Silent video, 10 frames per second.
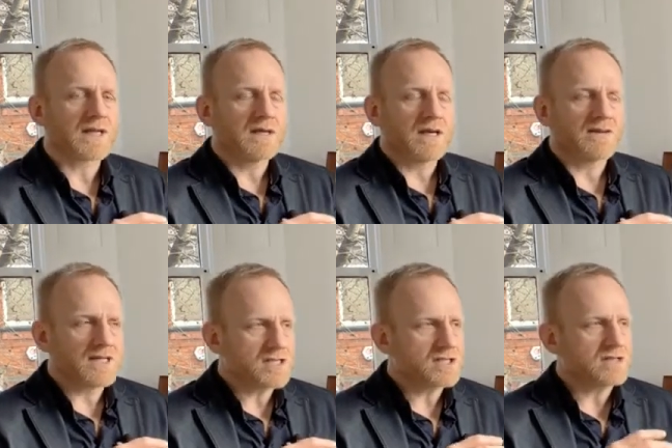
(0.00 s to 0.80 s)
And
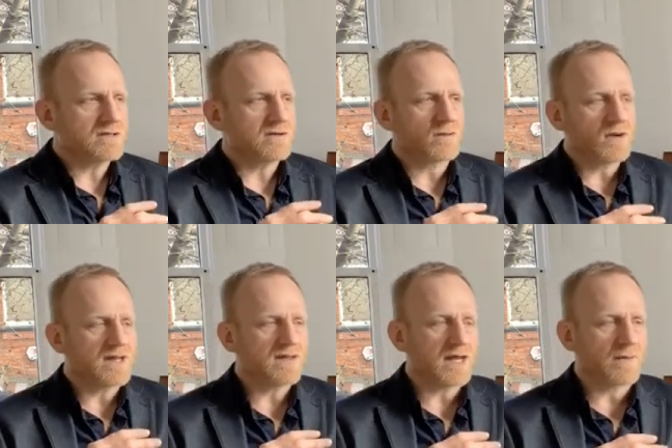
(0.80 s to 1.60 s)
the issue
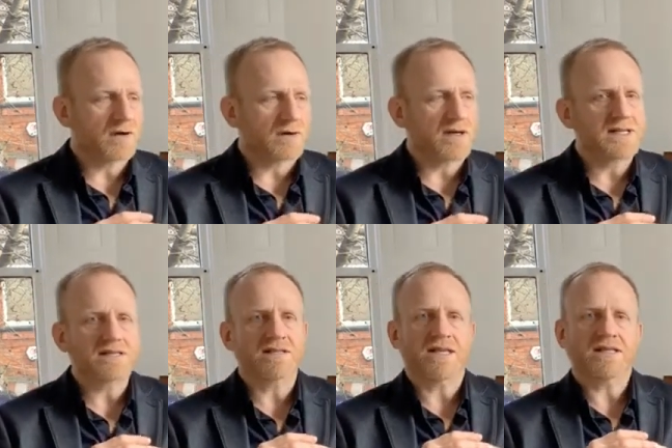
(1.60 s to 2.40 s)
with
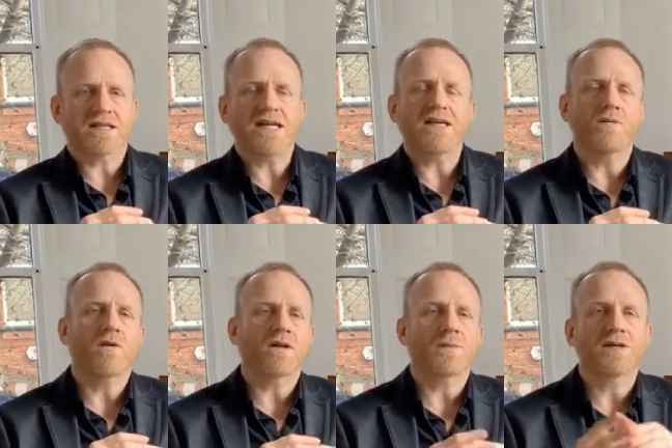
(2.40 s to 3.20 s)
MRIs is they're taken
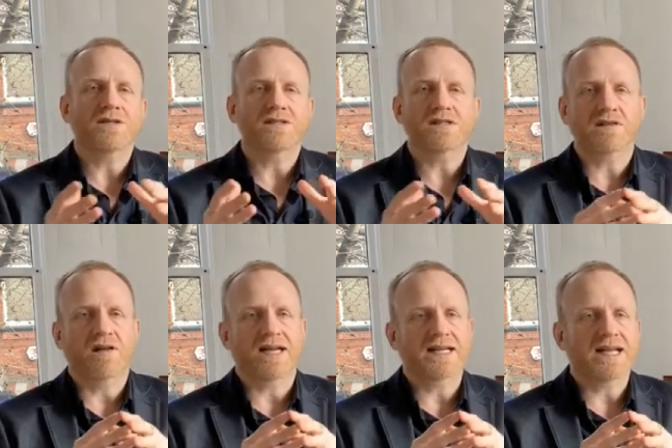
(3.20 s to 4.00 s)
while the person is
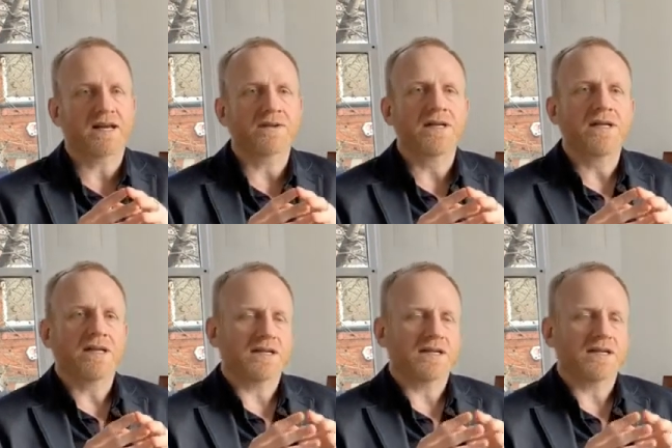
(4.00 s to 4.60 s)
lying down,